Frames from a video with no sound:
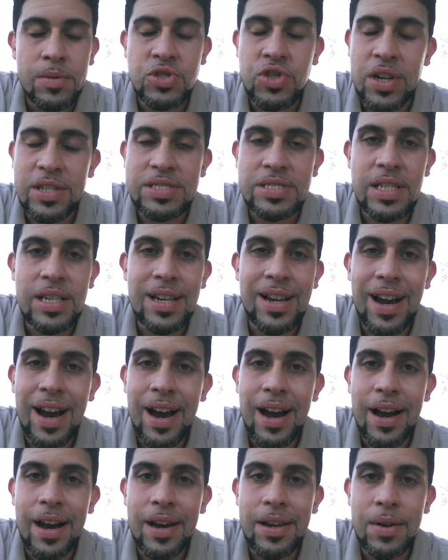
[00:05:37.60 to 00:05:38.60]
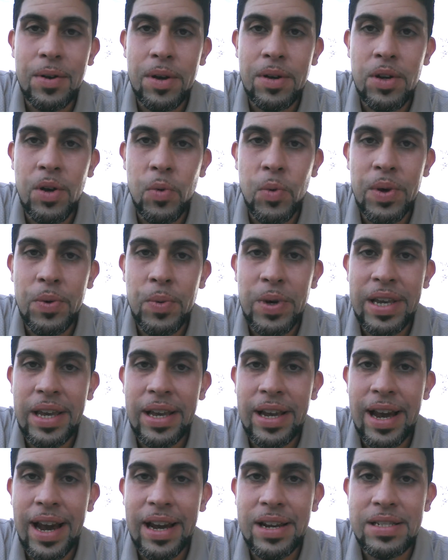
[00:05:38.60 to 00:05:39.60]
trusting God, uh, you know, we, we
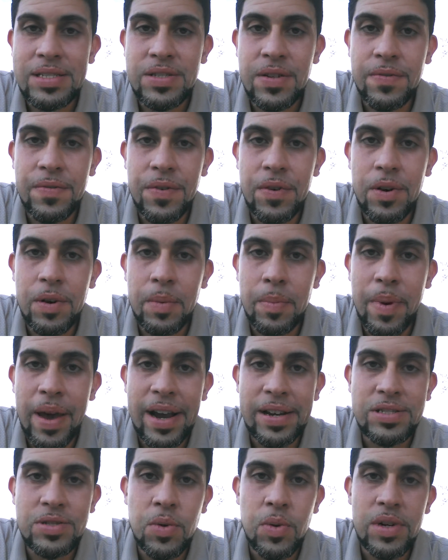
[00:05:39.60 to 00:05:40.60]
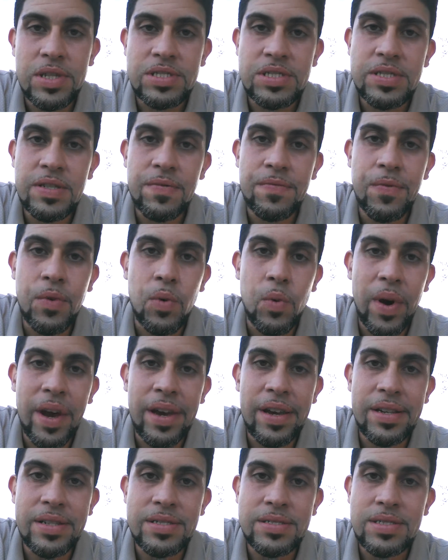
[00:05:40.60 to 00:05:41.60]
can kind of divert back to our sinful
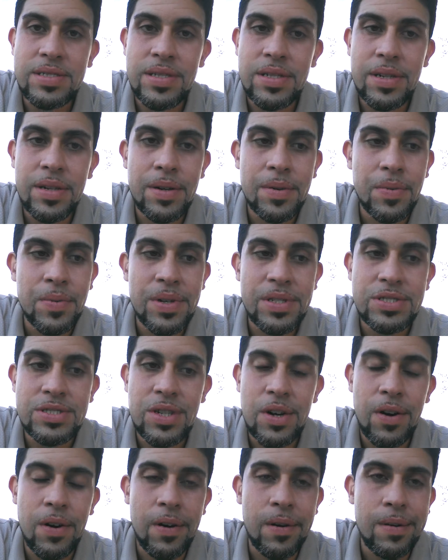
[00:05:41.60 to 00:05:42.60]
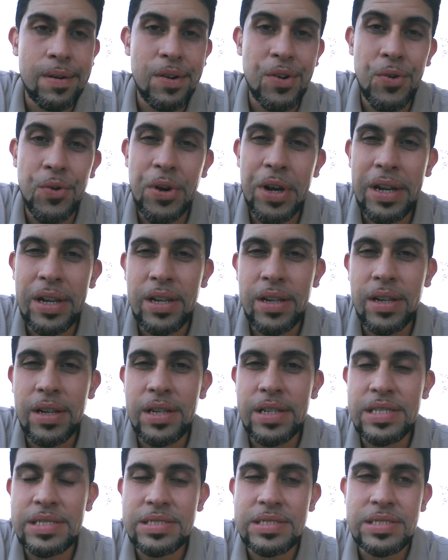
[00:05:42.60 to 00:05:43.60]
ways, uh, which are
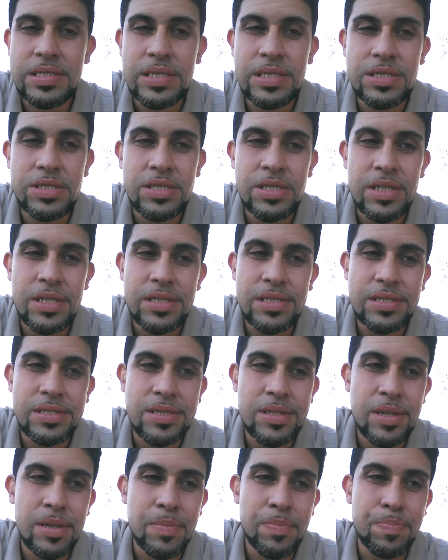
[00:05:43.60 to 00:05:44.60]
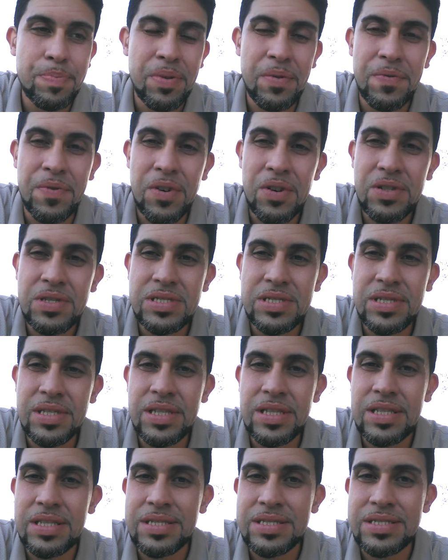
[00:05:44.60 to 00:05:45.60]
greediness and just uh,
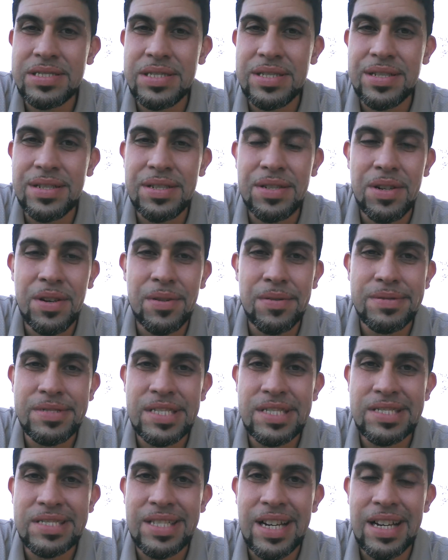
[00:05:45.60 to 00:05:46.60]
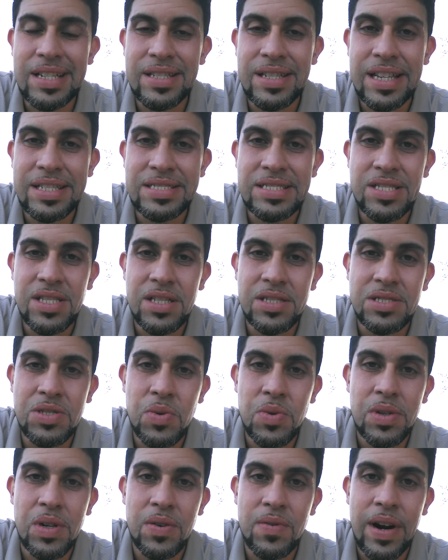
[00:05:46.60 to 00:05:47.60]
perverseness and, you know, just not necessarily
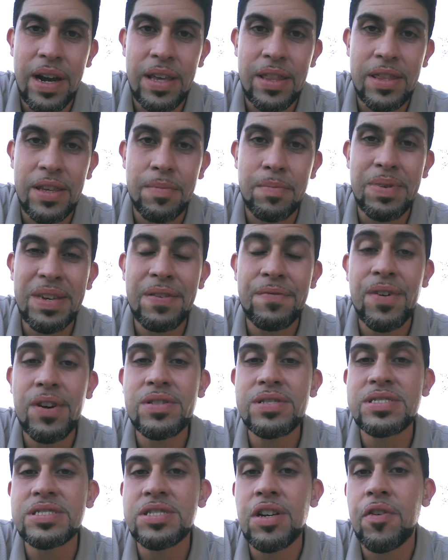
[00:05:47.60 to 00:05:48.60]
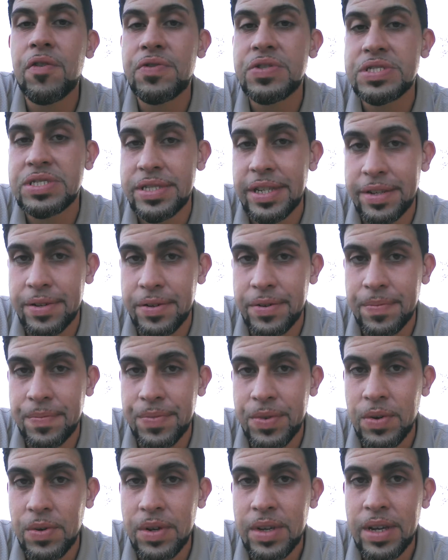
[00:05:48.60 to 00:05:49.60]
doing the right thing, being very self centered,
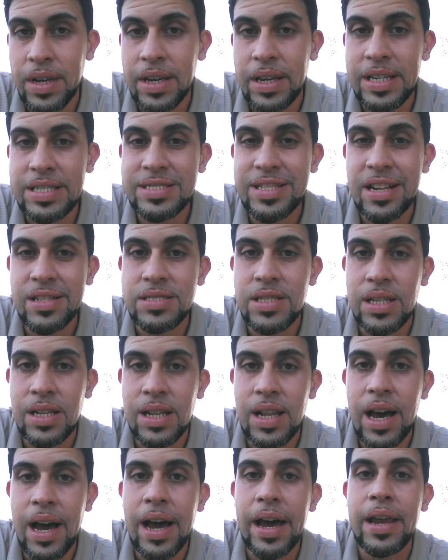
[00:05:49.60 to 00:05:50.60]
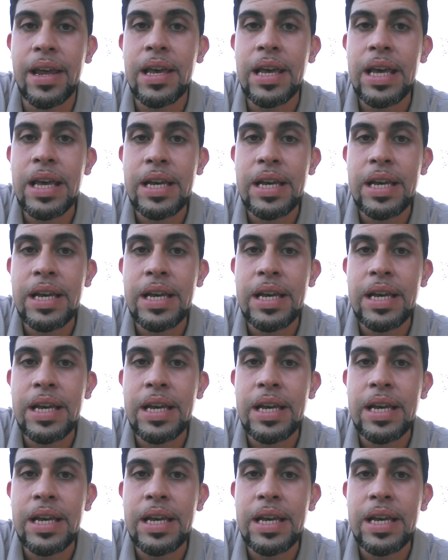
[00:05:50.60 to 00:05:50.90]
okay? It takes a lot